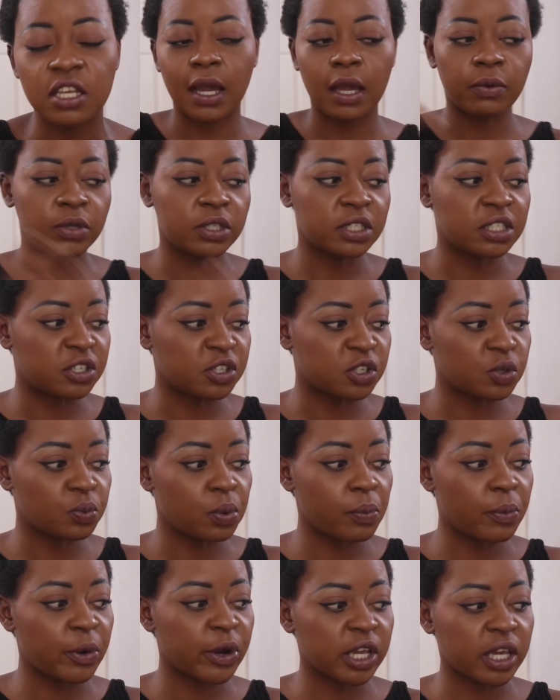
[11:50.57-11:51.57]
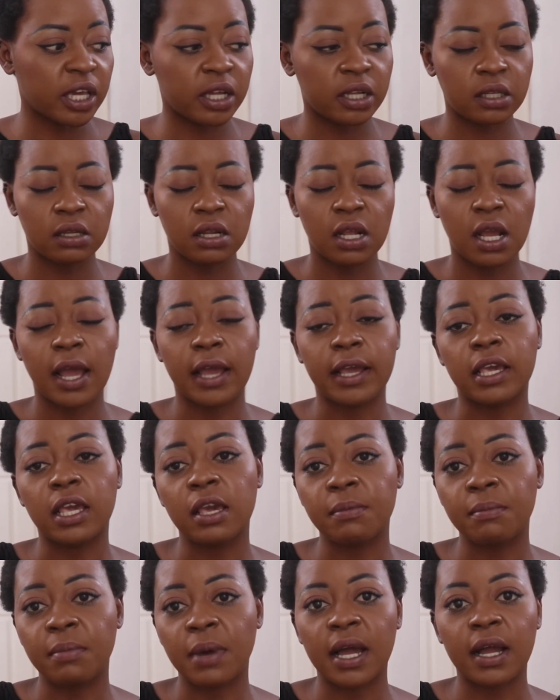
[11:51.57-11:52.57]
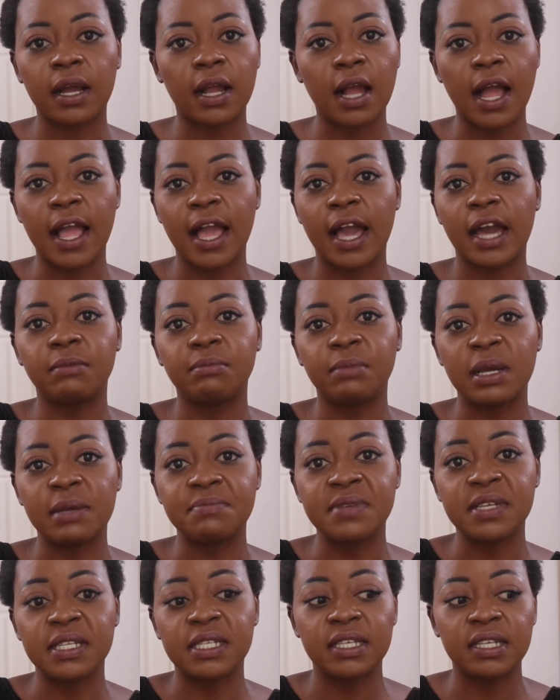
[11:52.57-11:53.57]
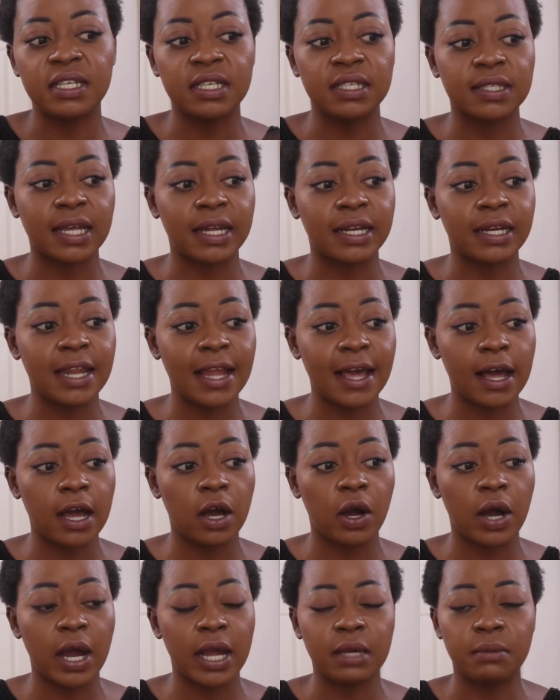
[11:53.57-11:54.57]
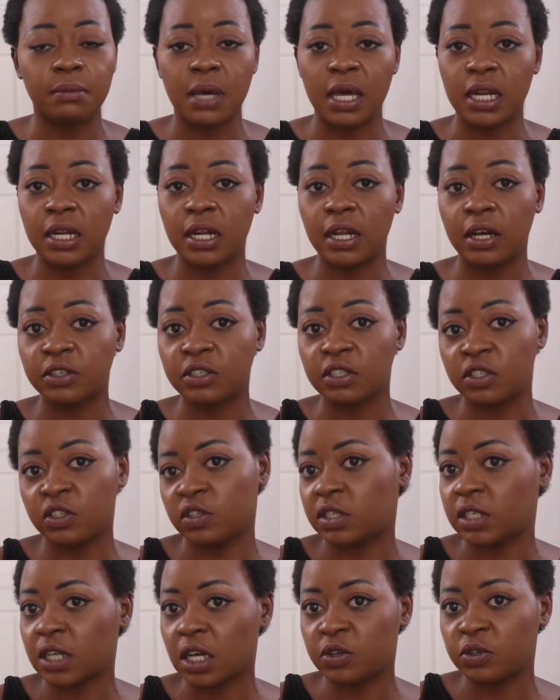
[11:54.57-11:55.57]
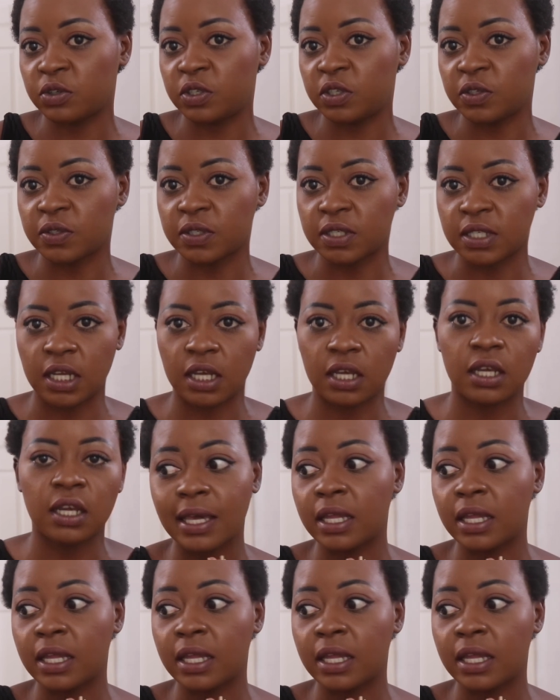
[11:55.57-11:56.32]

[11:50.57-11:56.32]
I went to the supermarket, I came back, I had my meetings, and now I am headed out to Taco Tuesday.